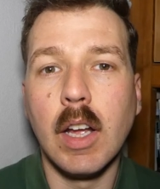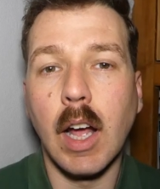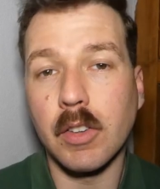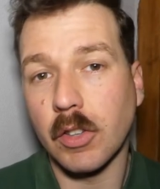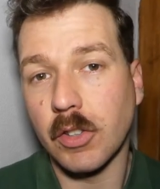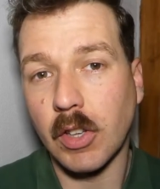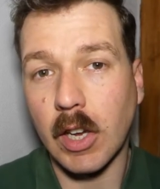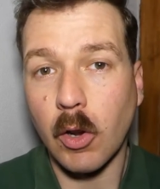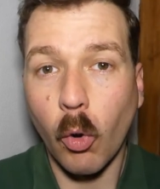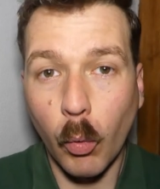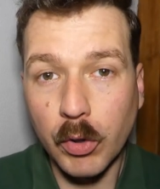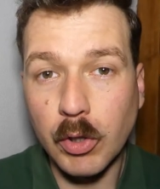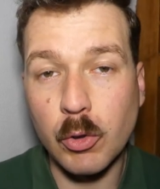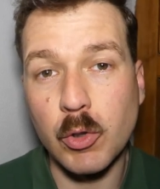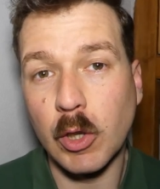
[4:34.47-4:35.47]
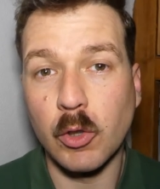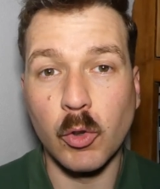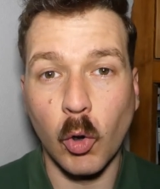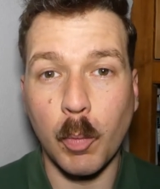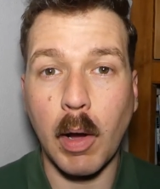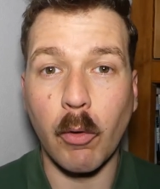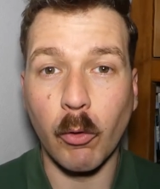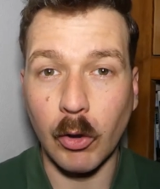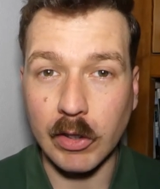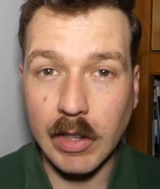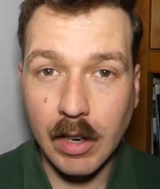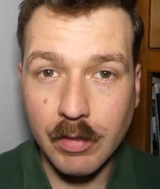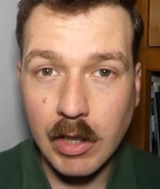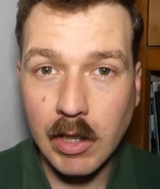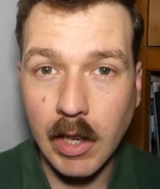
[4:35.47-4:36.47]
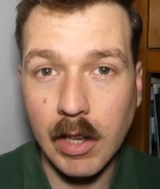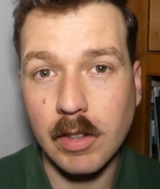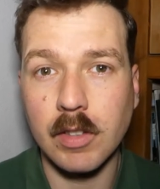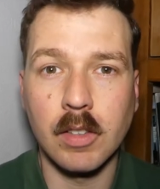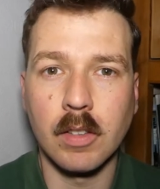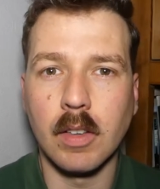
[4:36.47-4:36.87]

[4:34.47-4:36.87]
As I say, always interesting to talk about Royal Navy kit.